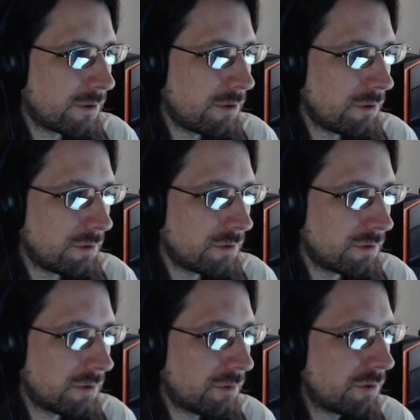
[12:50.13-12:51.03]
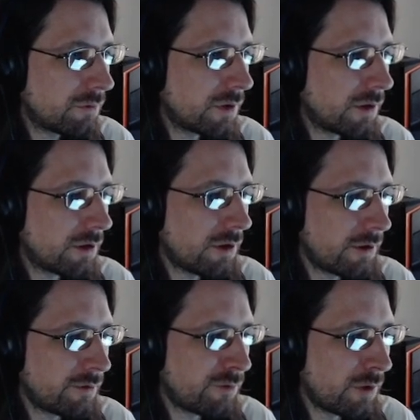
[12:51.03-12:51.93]
do. I wonder if the
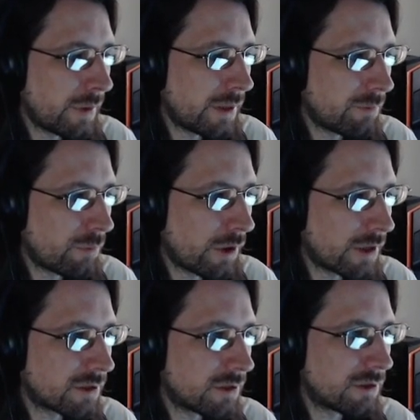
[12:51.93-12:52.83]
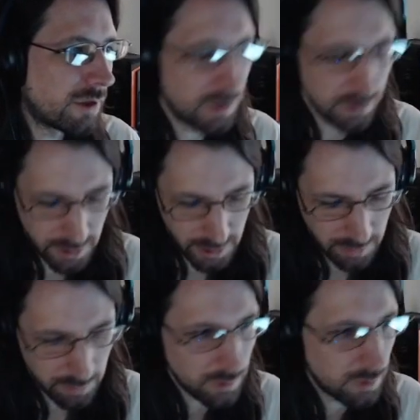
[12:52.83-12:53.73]
auto formatting breaks this nice line
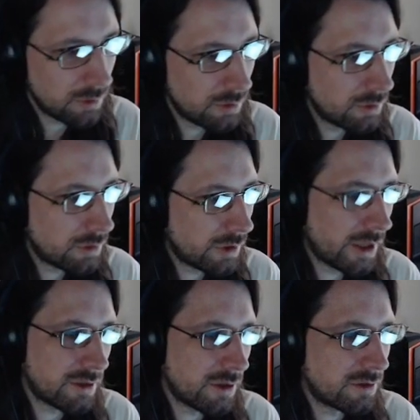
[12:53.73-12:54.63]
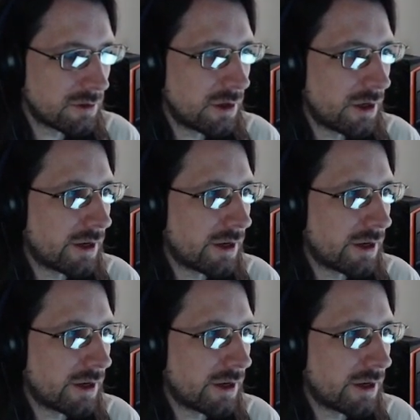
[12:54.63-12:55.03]
up. Yeah, it does. Ah,